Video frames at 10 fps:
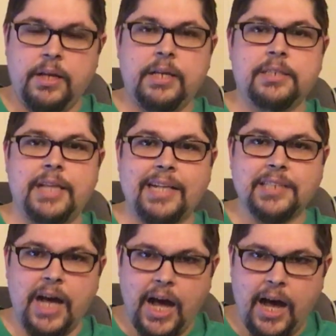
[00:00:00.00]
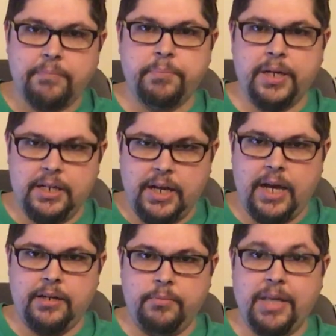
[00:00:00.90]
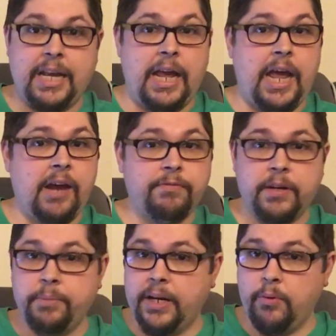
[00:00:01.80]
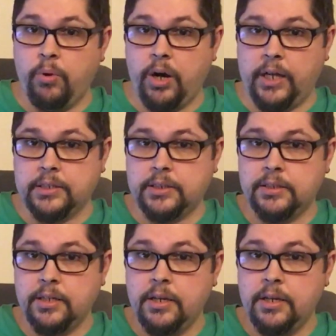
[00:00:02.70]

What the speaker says: is that's a hot button item that everybody wants.